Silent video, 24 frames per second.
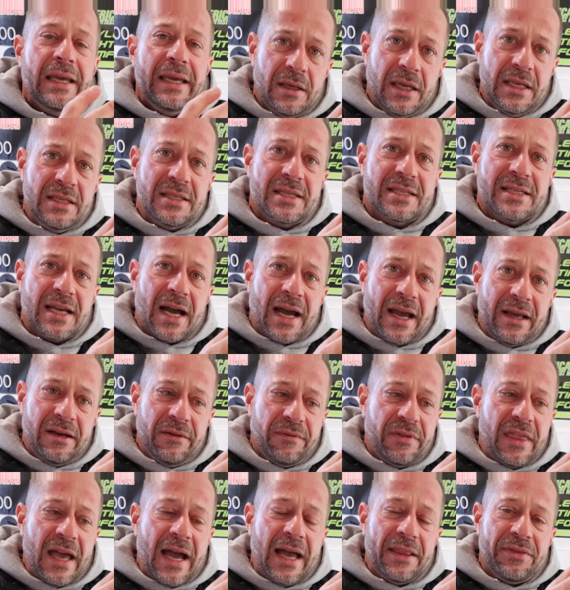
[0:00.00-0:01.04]
Inside
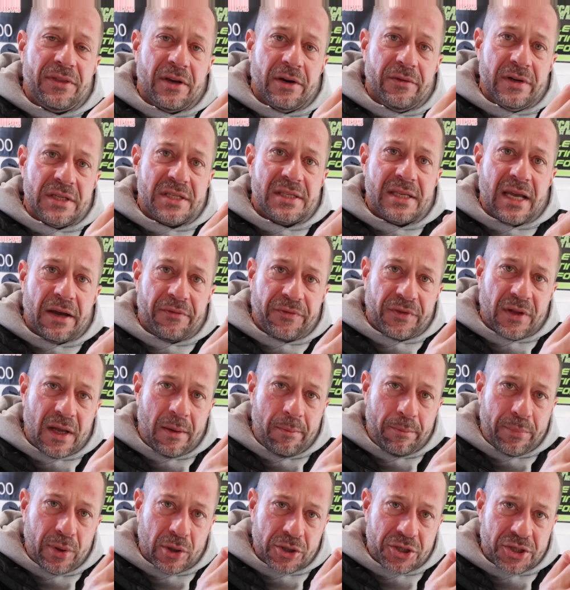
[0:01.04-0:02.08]
of that, there is
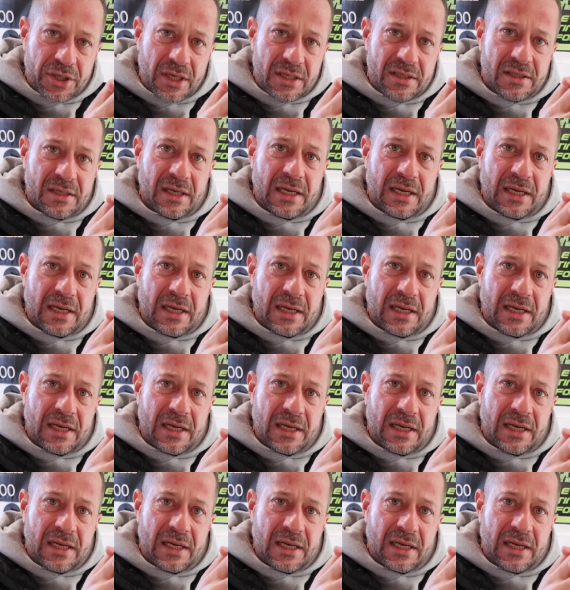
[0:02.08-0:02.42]
Teflon bushings